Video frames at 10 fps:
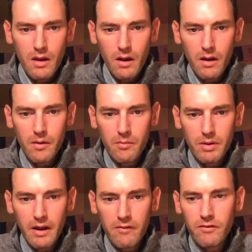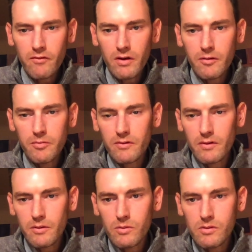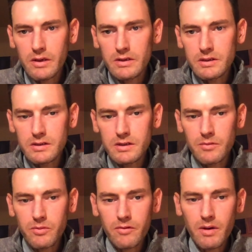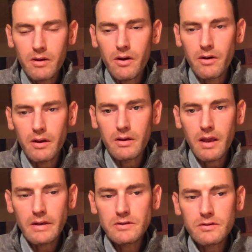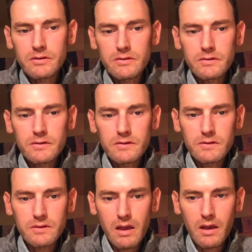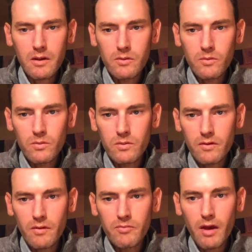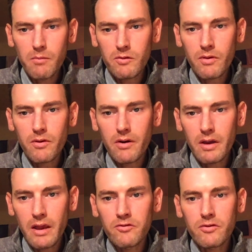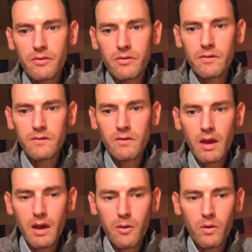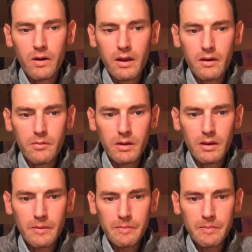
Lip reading: But I've developed a relationship with my guardian angels and sometimes with archangels that want to help me.